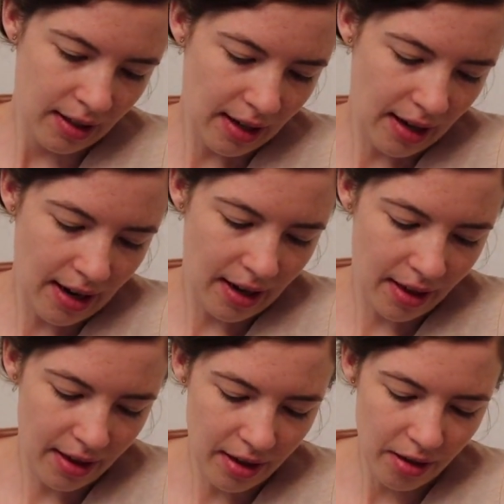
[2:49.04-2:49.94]

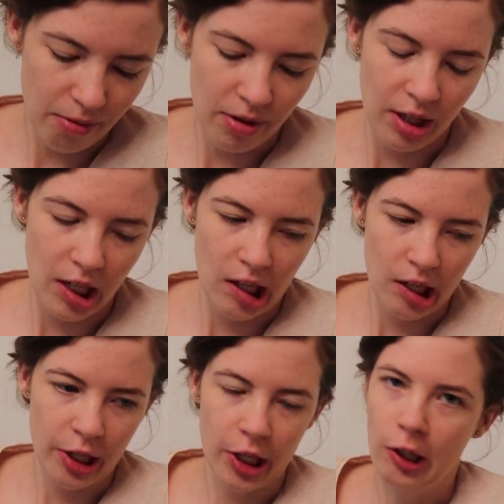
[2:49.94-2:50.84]
like this one
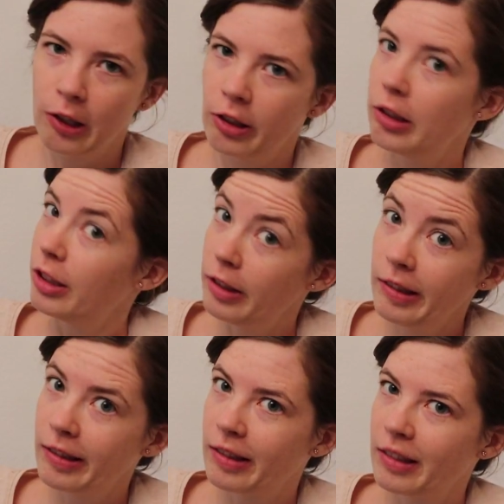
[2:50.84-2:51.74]
here. And
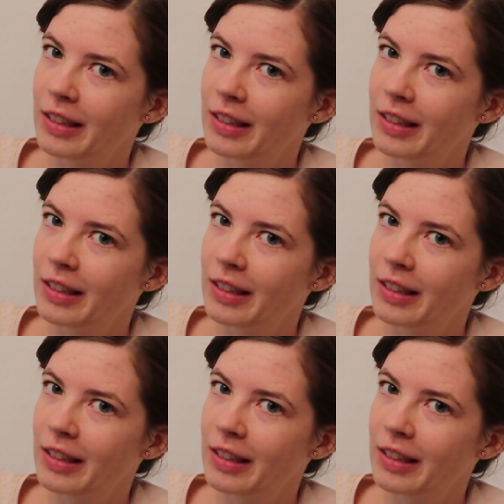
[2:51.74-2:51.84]
yeah,